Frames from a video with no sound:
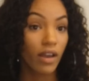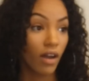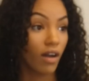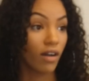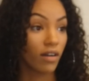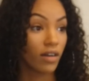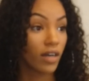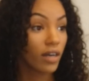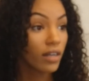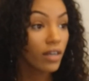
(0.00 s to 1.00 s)
y'all,
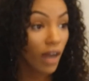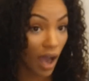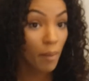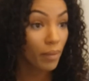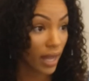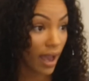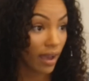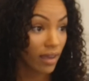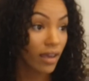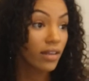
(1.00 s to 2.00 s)
I'm
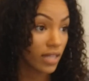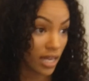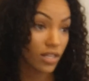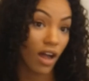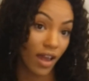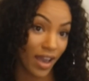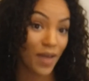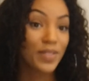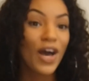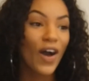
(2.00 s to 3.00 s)
black, and that's all I
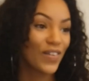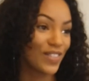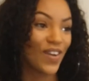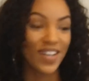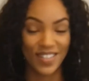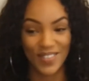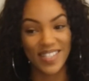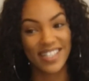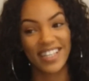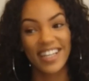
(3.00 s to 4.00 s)
am, so don't get
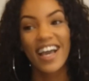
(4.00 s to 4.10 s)
twisted.